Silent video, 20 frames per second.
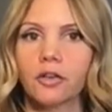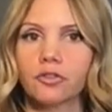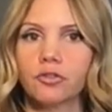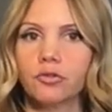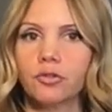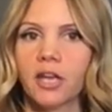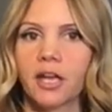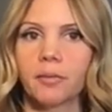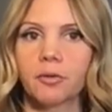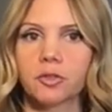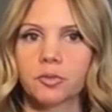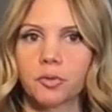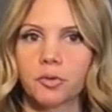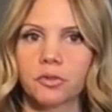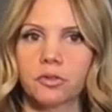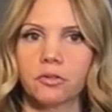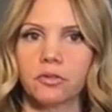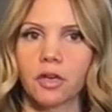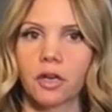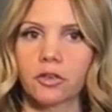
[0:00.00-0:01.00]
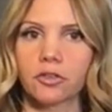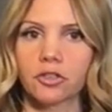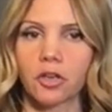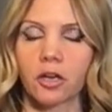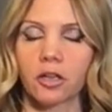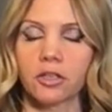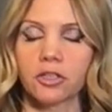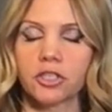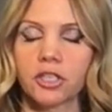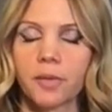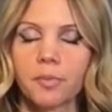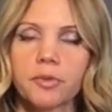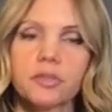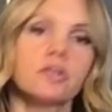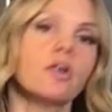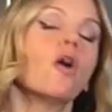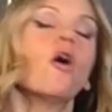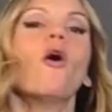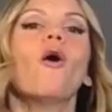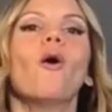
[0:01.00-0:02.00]
2 tablespoons of dark chocolate
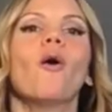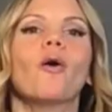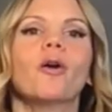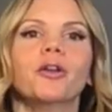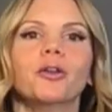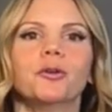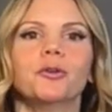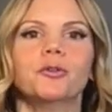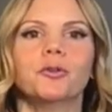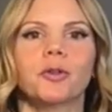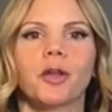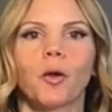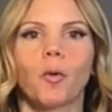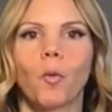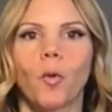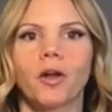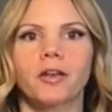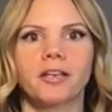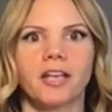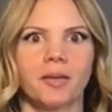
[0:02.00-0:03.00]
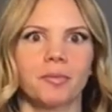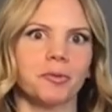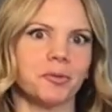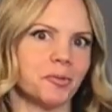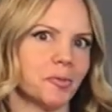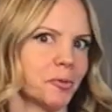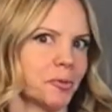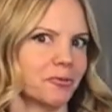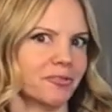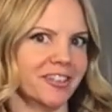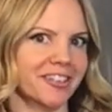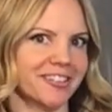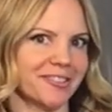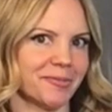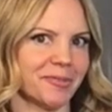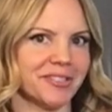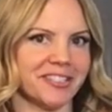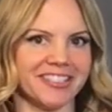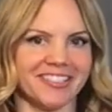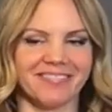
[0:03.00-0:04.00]
chips. Or you could do like 1 tablespoon of each,
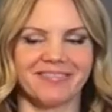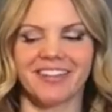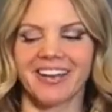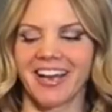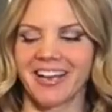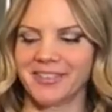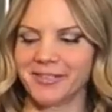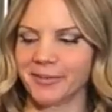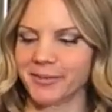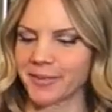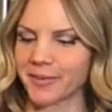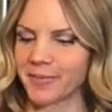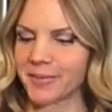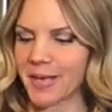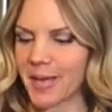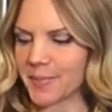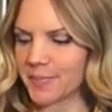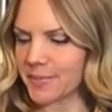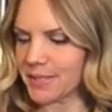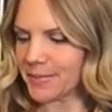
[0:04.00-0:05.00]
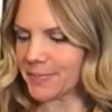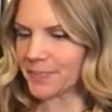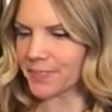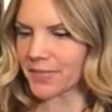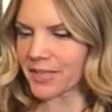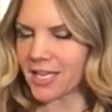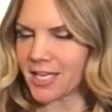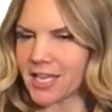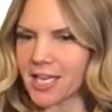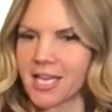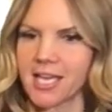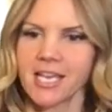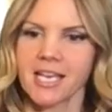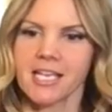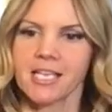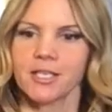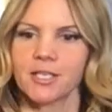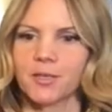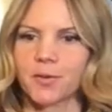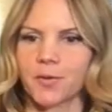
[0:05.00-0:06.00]
which is what I do sometimes.
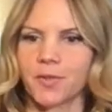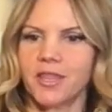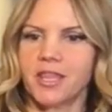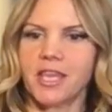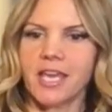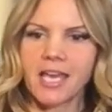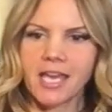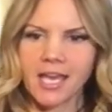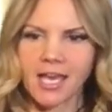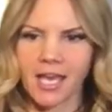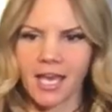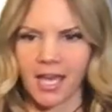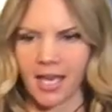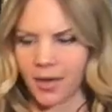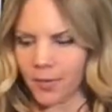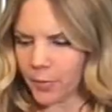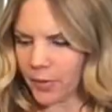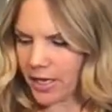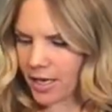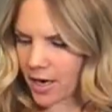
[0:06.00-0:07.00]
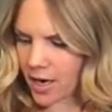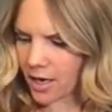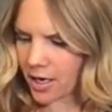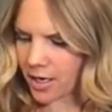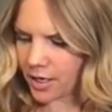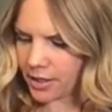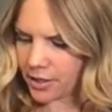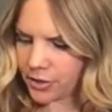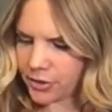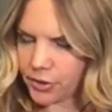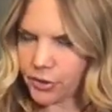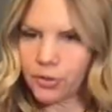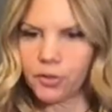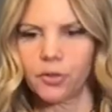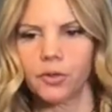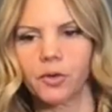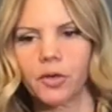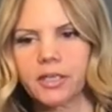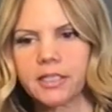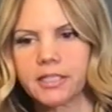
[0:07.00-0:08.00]
So then we are gonna
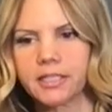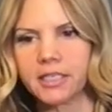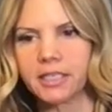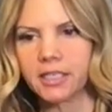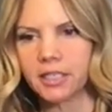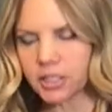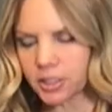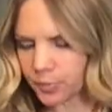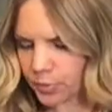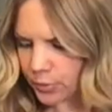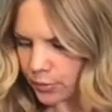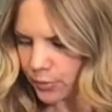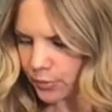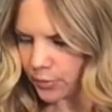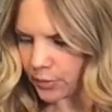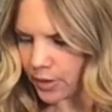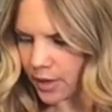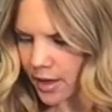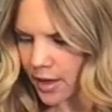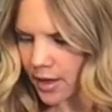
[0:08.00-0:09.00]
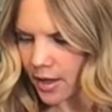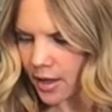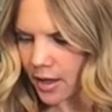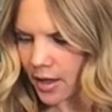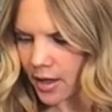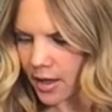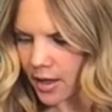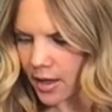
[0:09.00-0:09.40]
do a teaspoon